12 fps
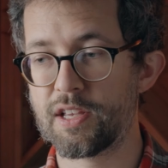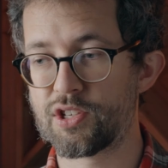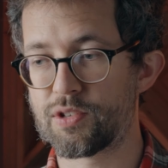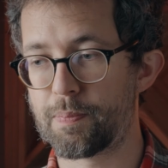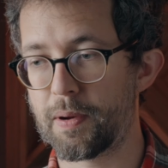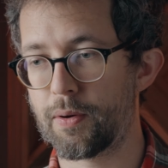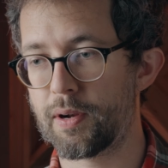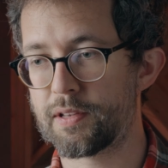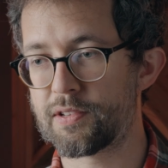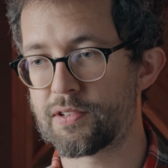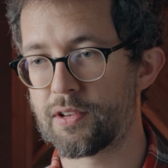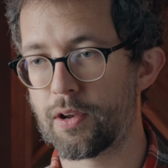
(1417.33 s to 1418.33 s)

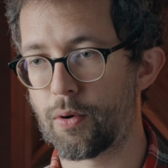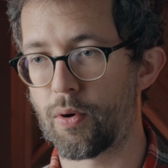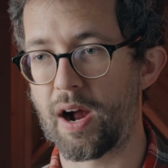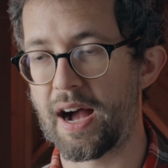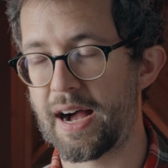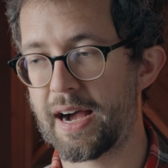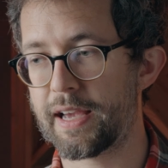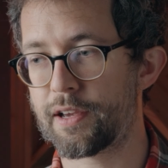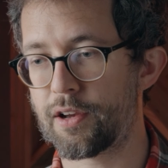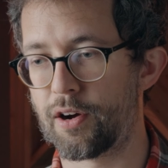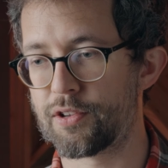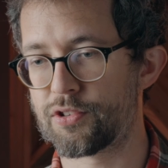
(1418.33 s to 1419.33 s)
Spirits or high
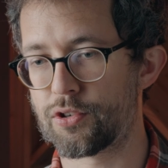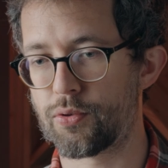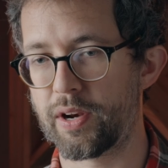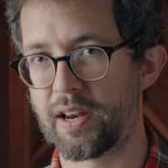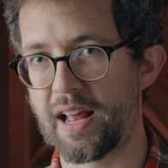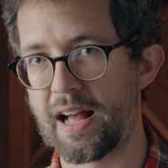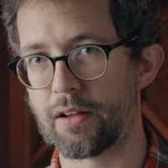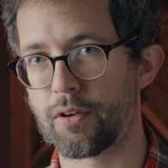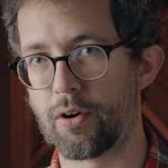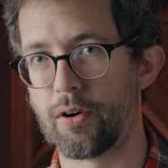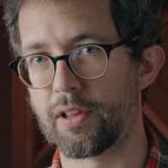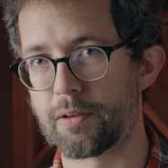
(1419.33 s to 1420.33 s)
concentrated
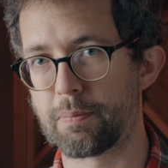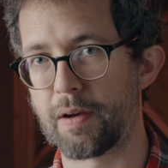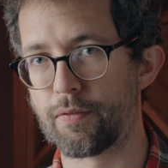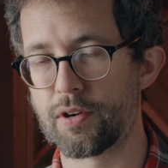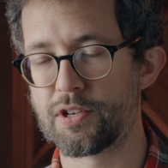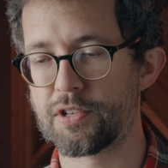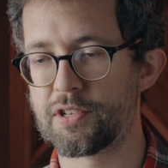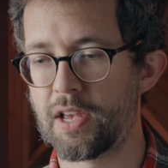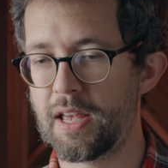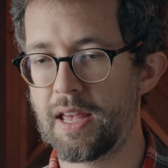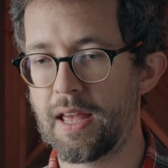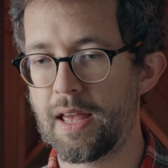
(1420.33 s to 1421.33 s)
alcoholic beverages
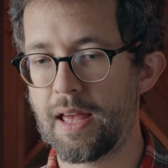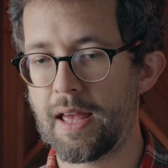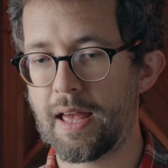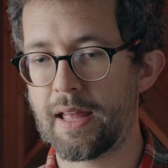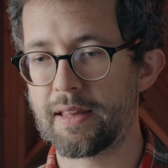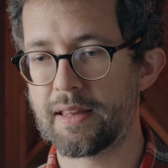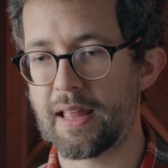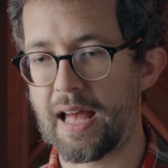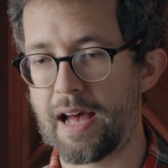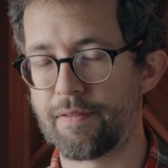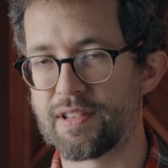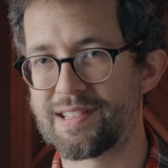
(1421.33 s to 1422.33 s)

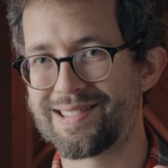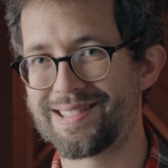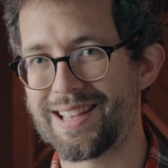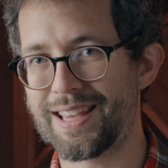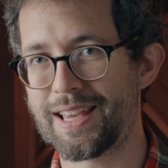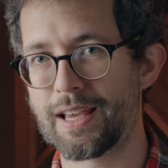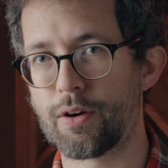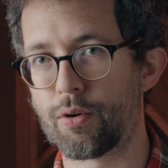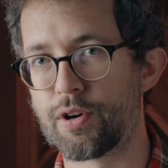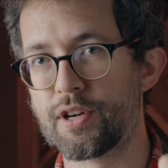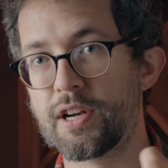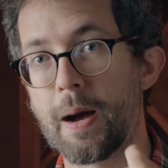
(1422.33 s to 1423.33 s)
have a stinging
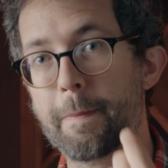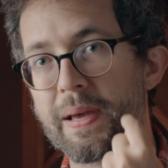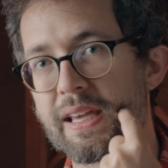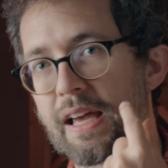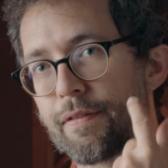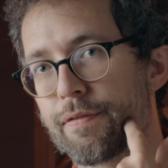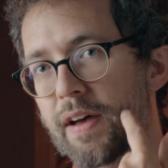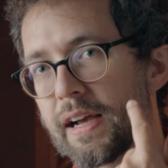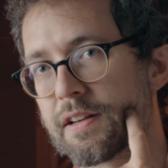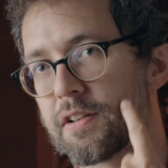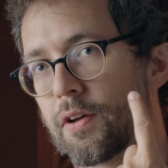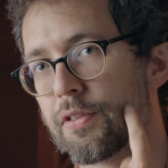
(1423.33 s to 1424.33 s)
or numbing
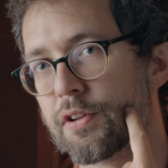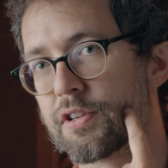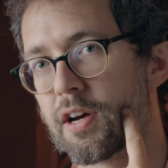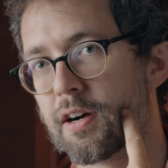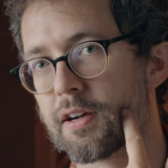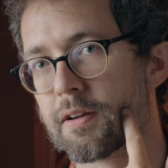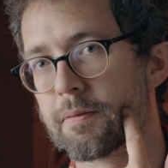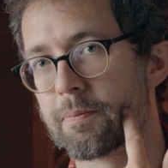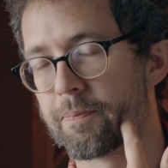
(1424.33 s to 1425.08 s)
effect on the tongue